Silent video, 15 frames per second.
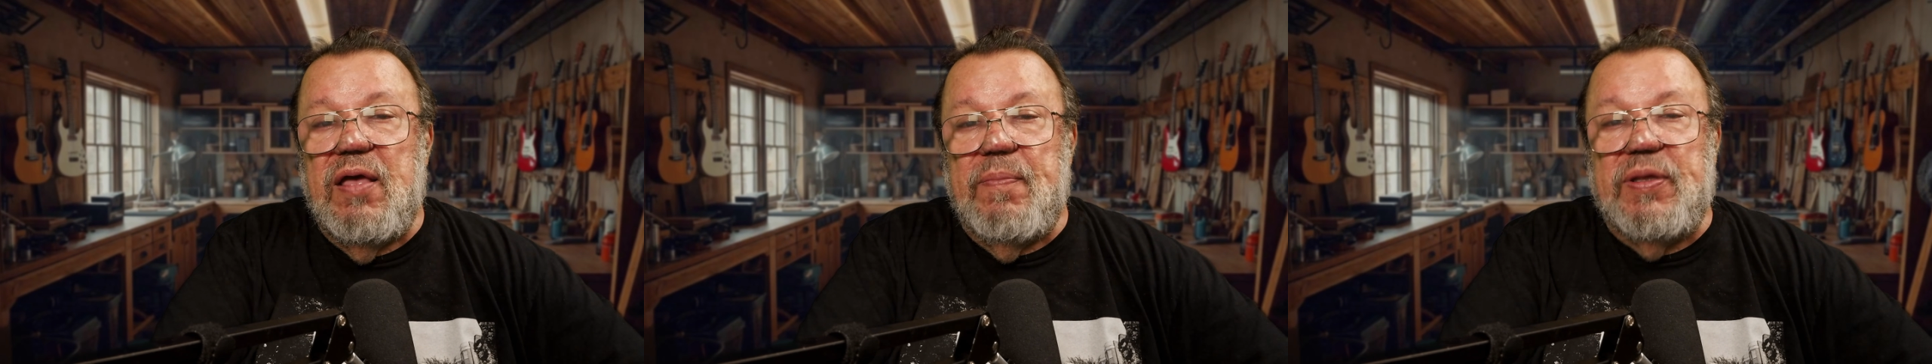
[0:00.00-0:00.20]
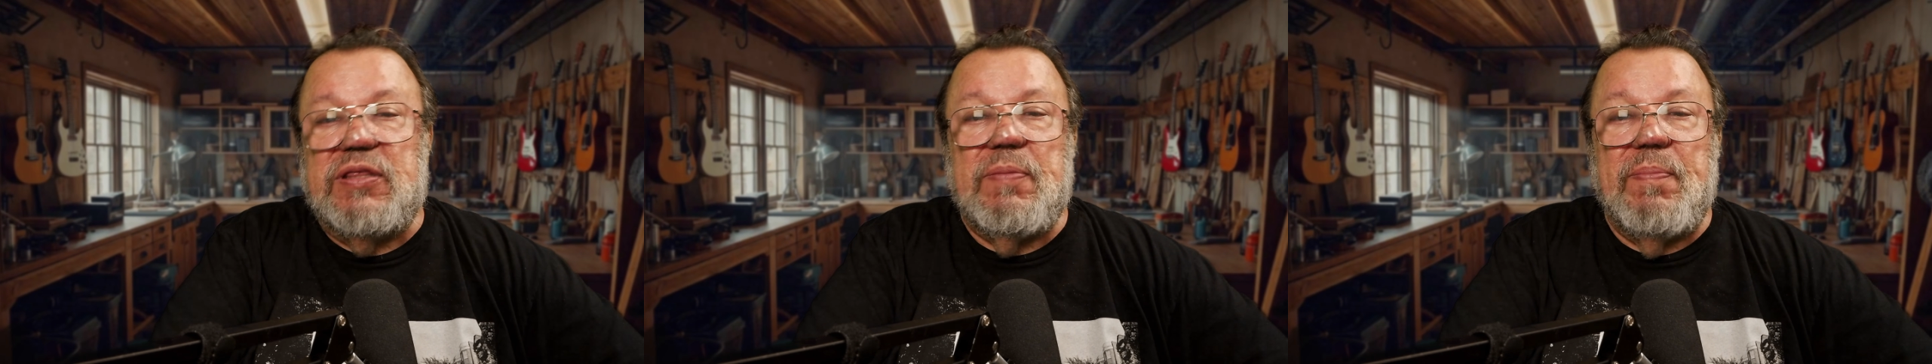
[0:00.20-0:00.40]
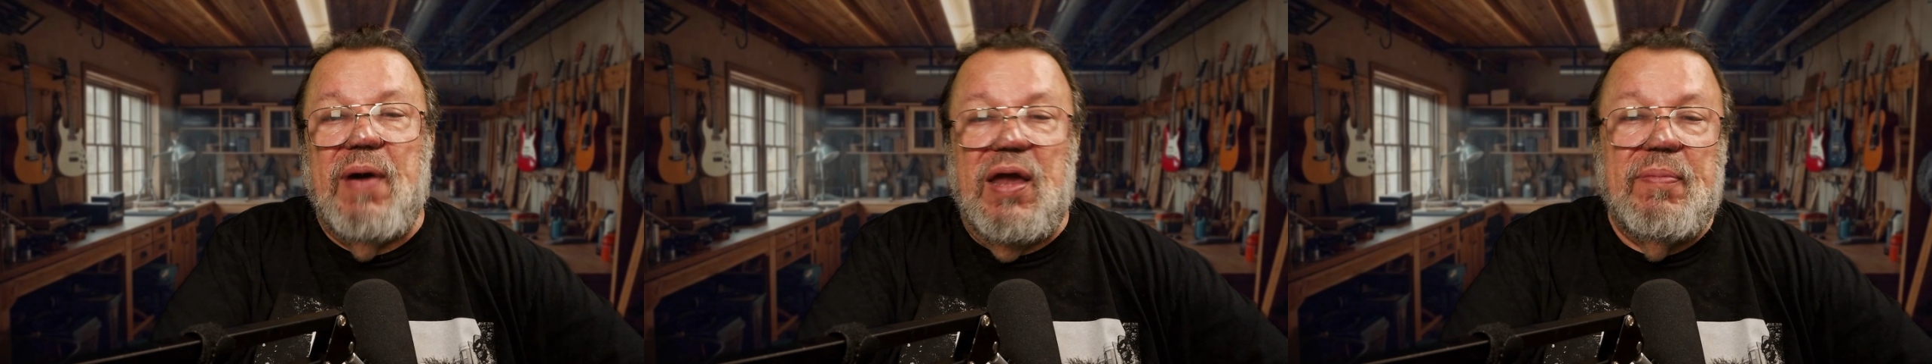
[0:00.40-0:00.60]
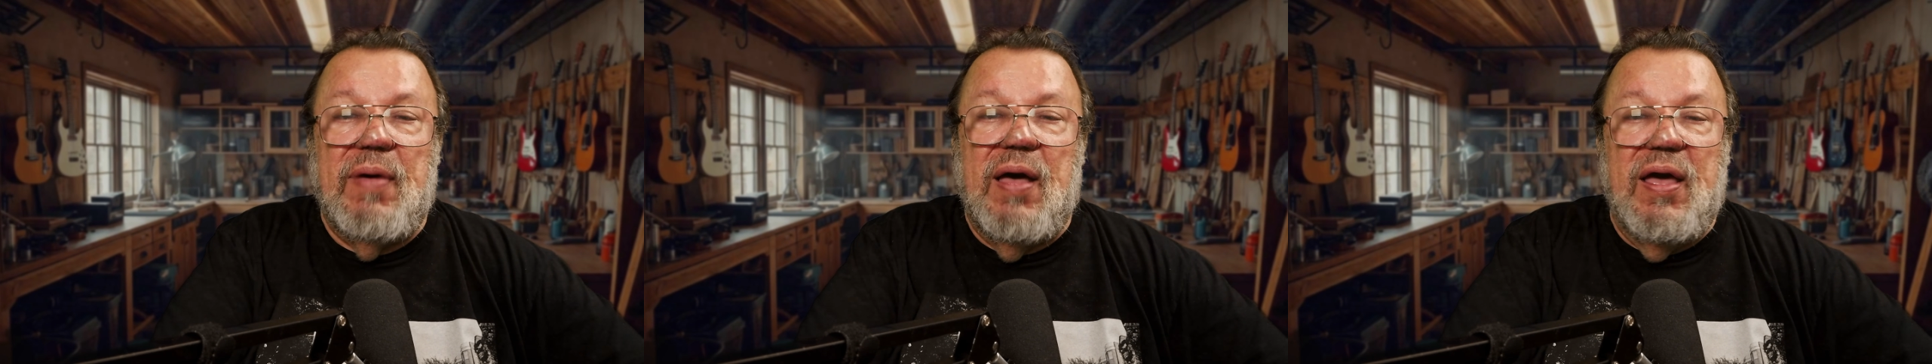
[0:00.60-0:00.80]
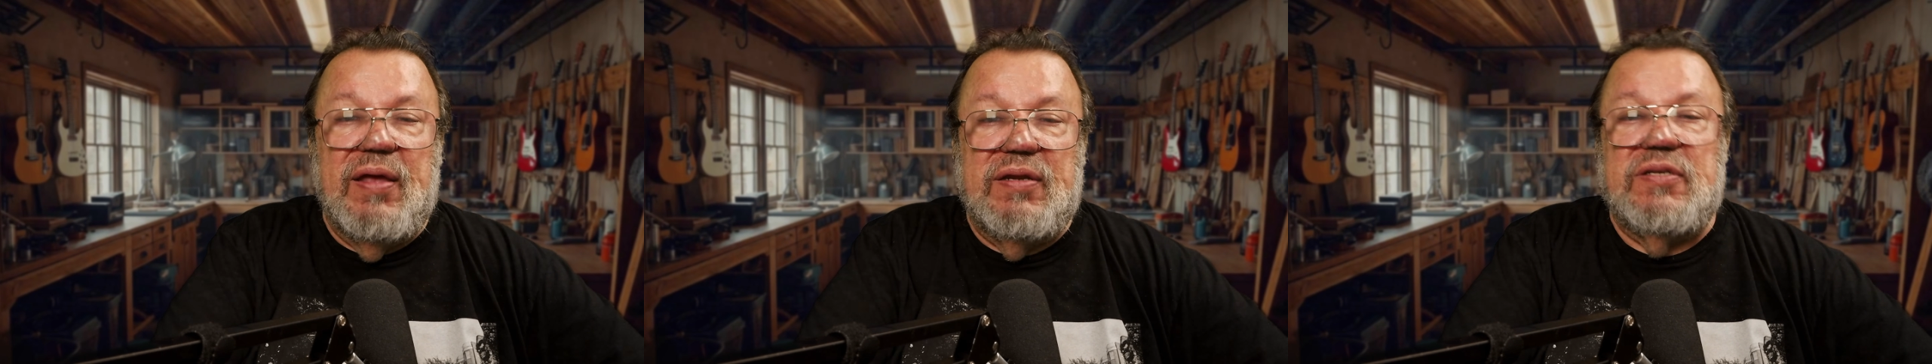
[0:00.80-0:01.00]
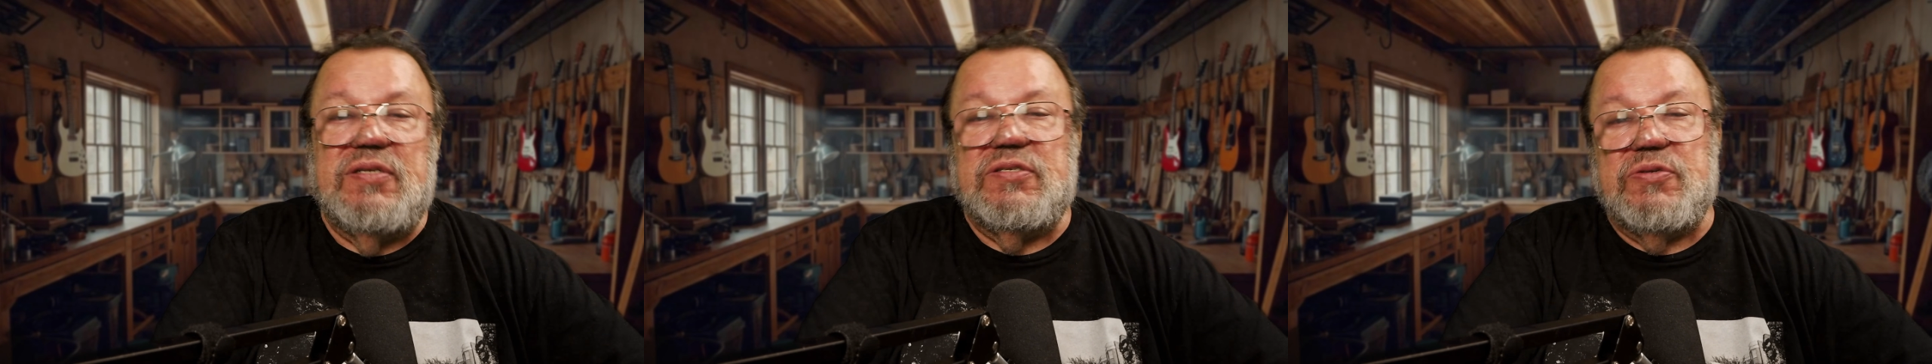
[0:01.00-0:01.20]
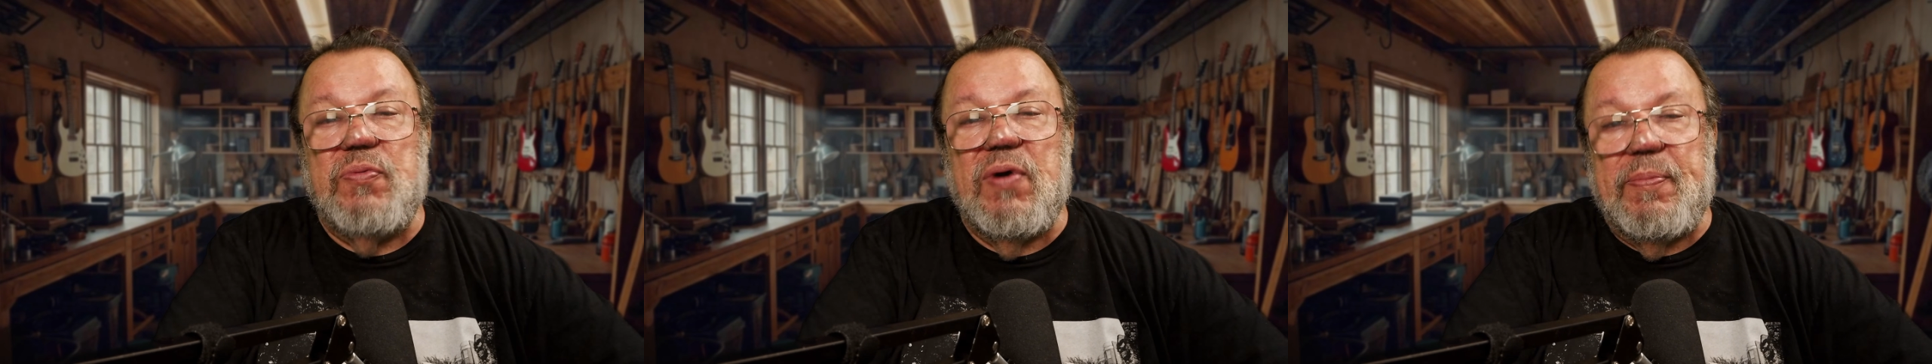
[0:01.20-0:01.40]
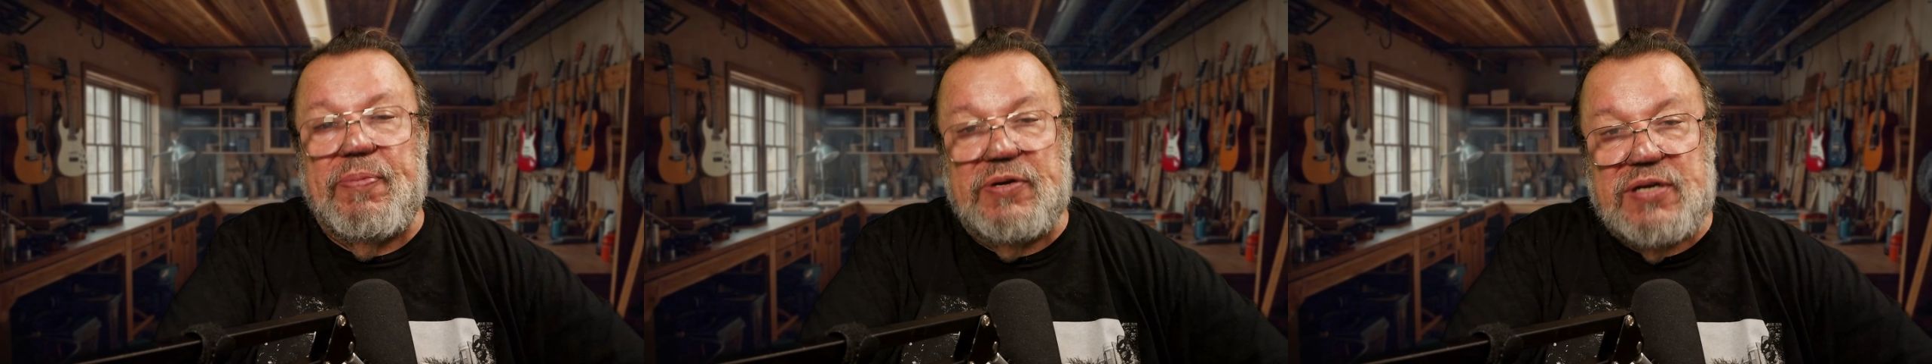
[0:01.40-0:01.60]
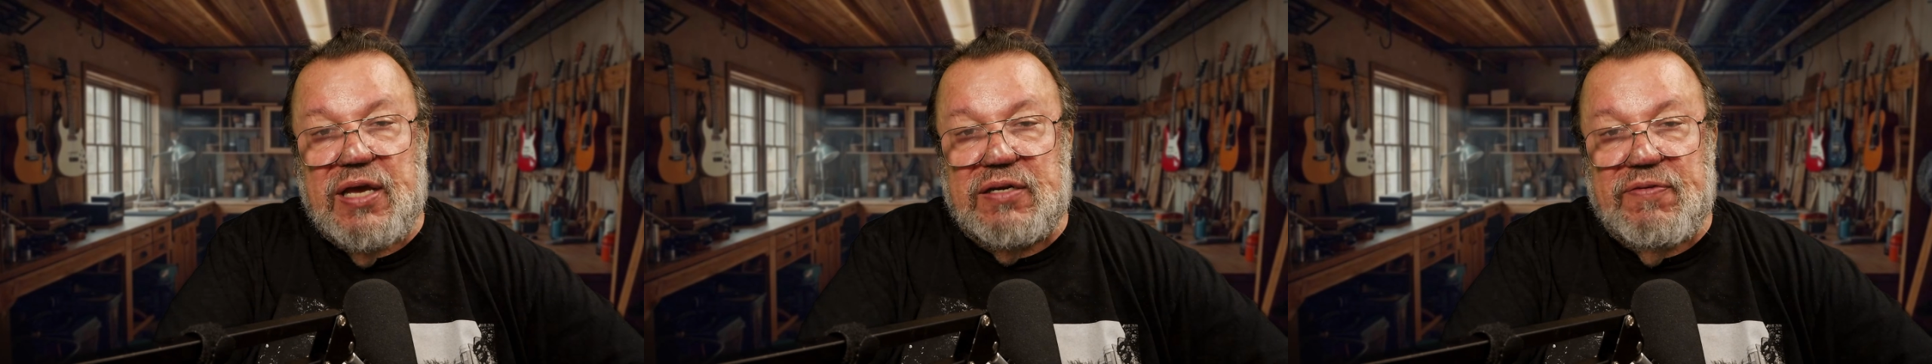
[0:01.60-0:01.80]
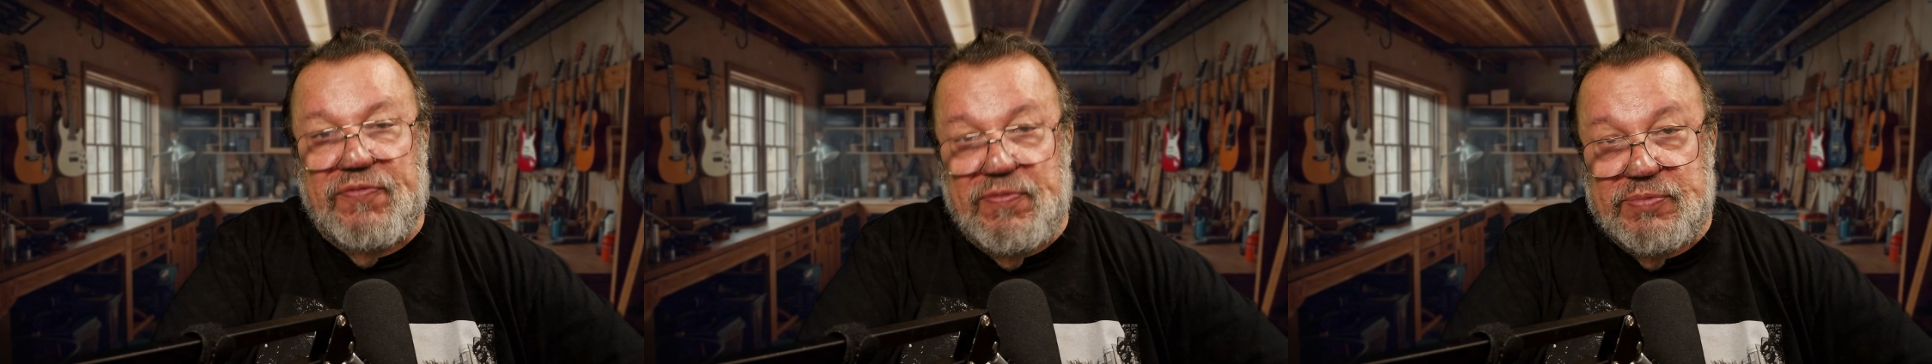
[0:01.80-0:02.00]
But the bottom line is you want to
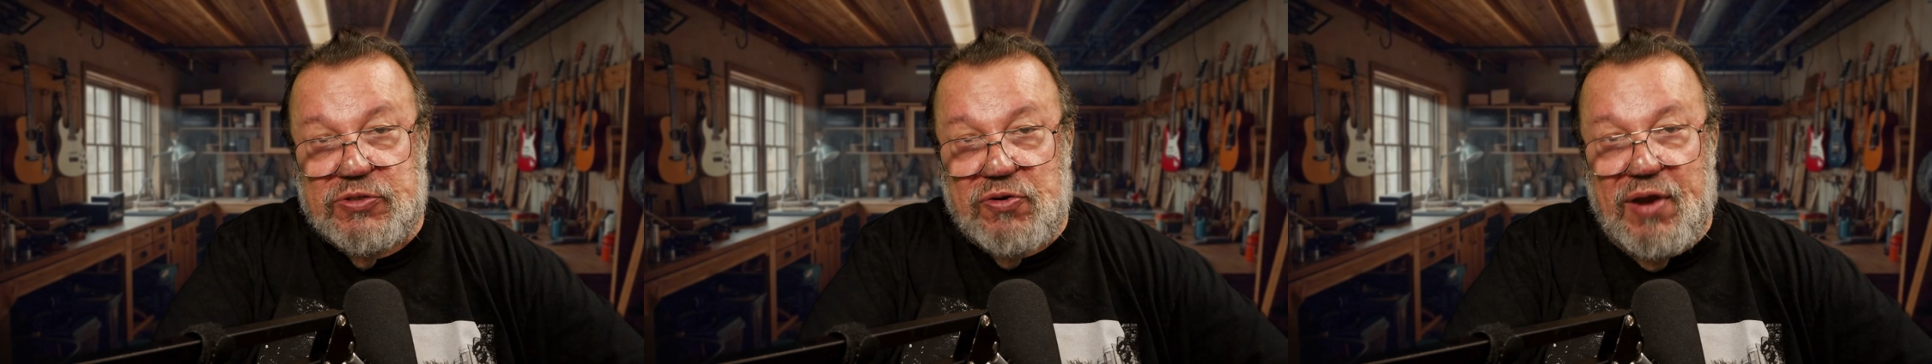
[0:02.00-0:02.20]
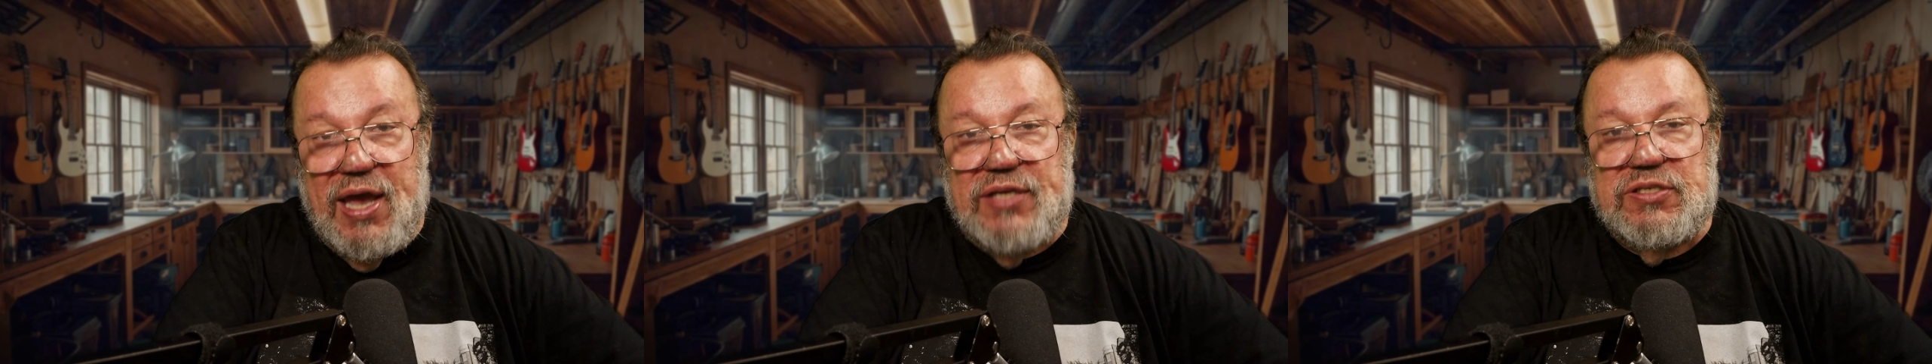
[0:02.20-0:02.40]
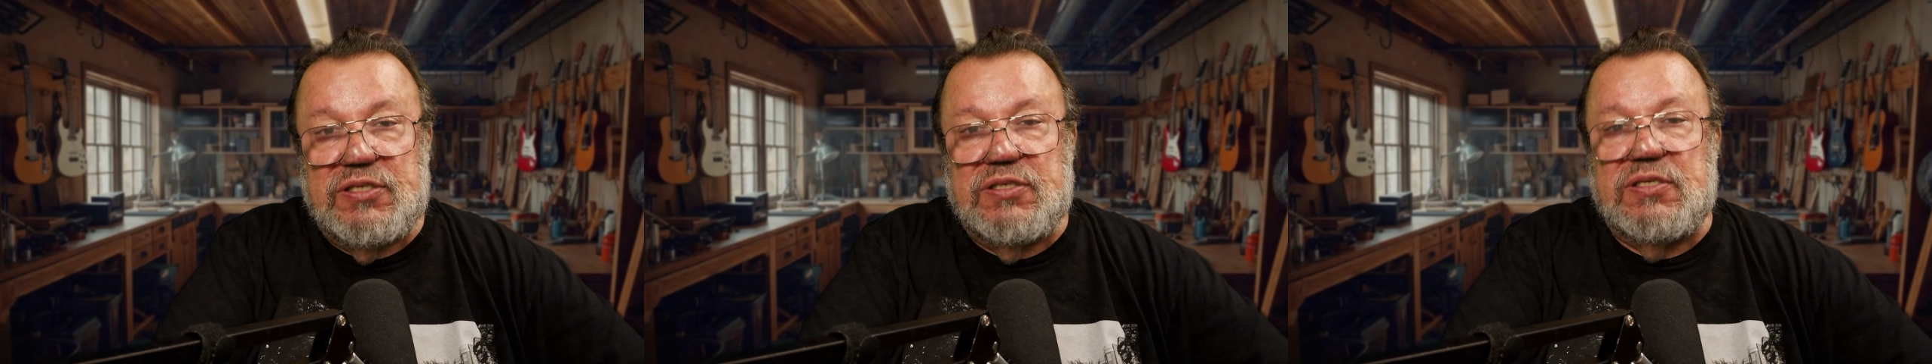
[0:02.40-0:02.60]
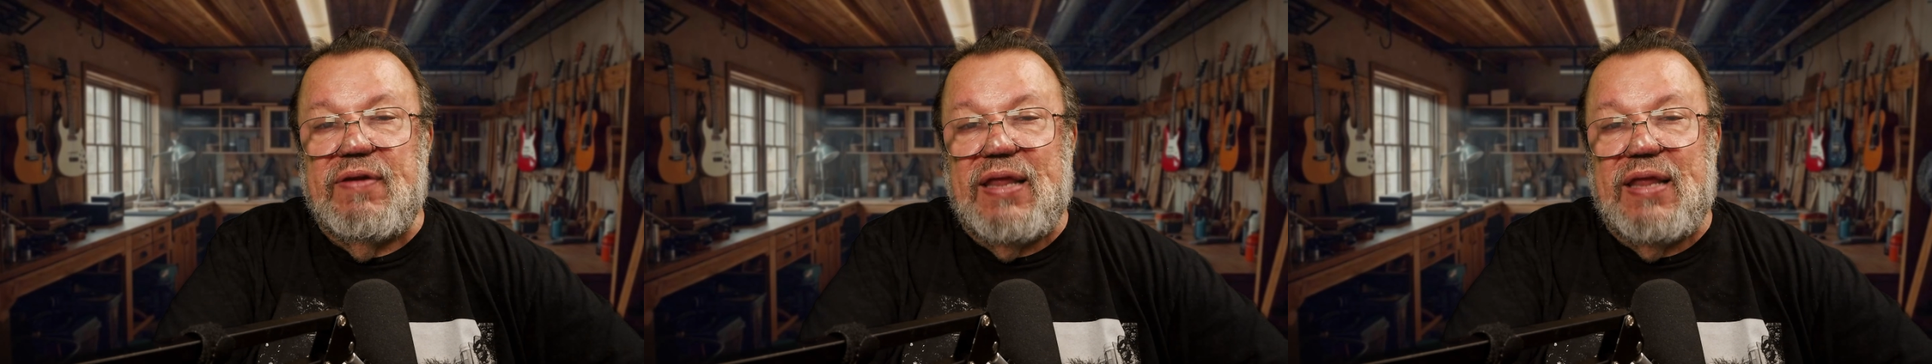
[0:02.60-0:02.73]
protect it from scratches.